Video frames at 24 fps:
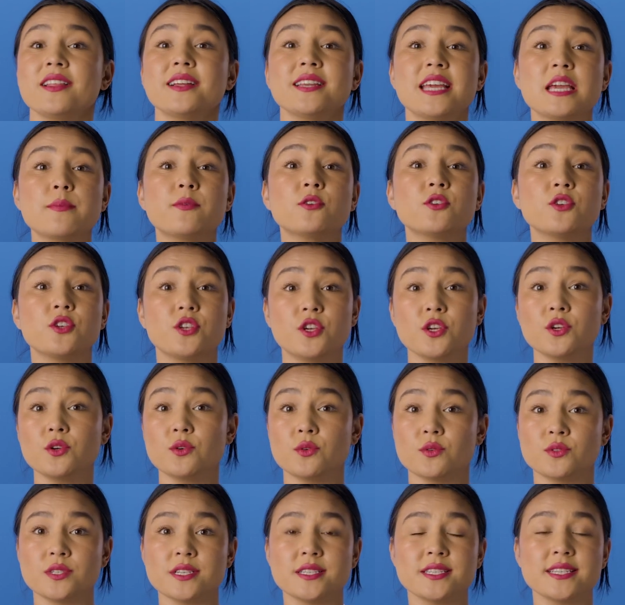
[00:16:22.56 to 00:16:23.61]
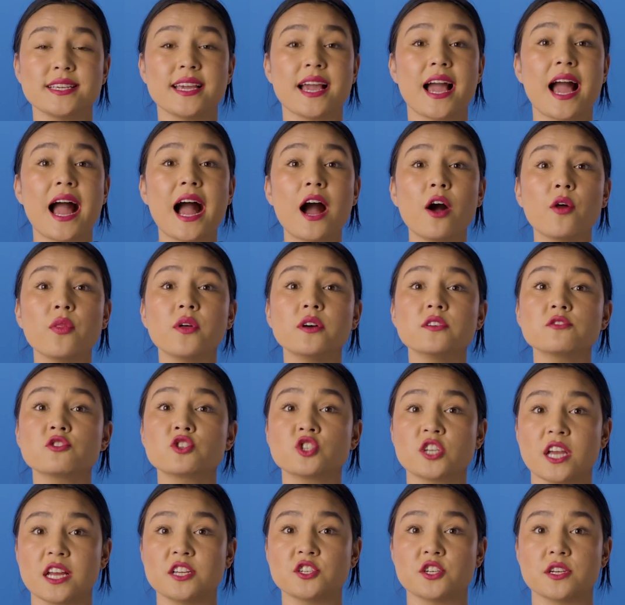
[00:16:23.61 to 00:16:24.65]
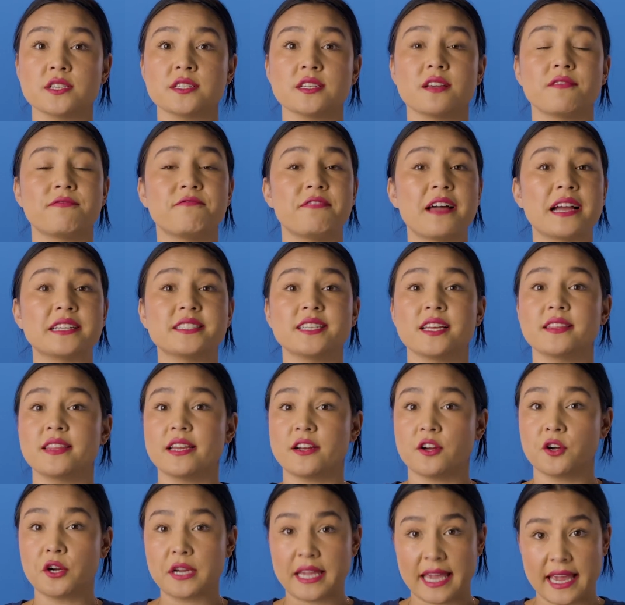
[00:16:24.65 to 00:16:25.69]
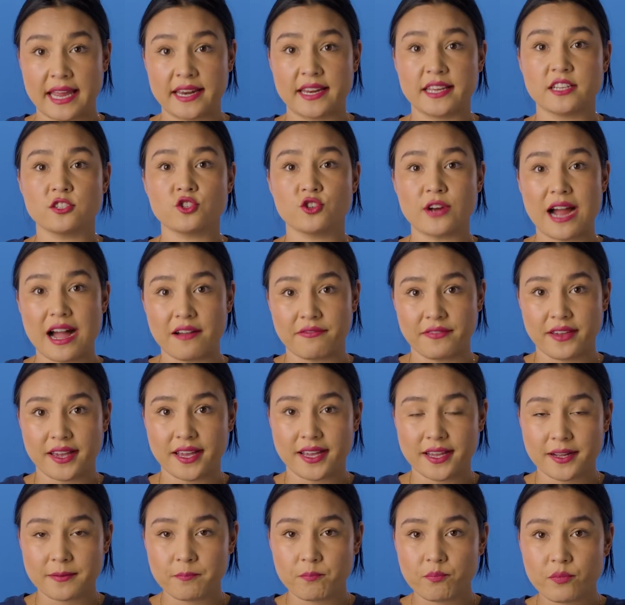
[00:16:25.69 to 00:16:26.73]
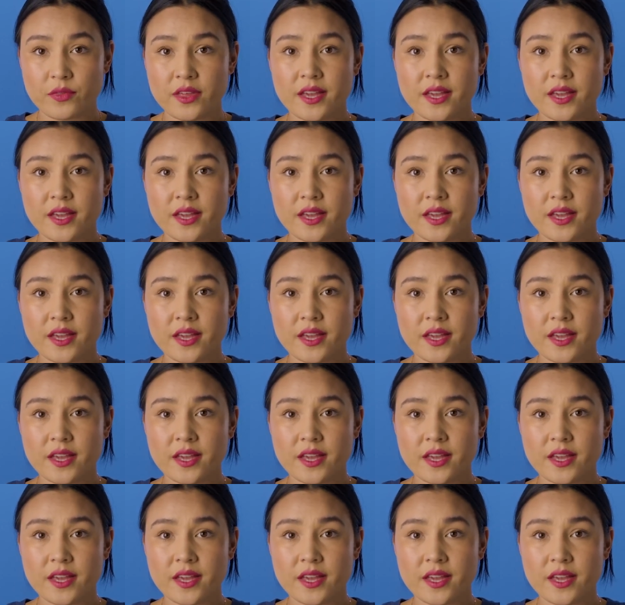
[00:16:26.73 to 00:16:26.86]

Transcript: enable you to see how those changes affected their organic traffic.